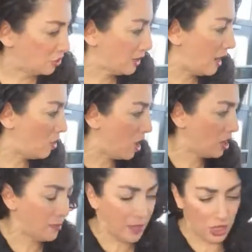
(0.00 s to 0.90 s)
Now all
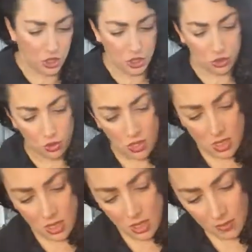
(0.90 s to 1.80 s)
I'm gonna do
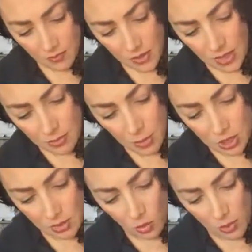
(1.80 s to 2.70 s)
is put
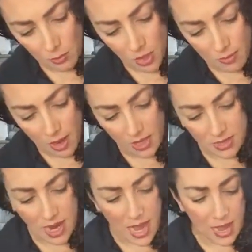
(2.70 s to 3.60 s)
some whipped cream on
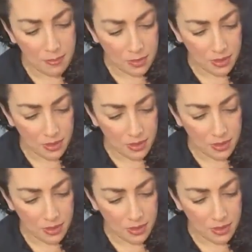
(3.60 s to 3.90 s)
top,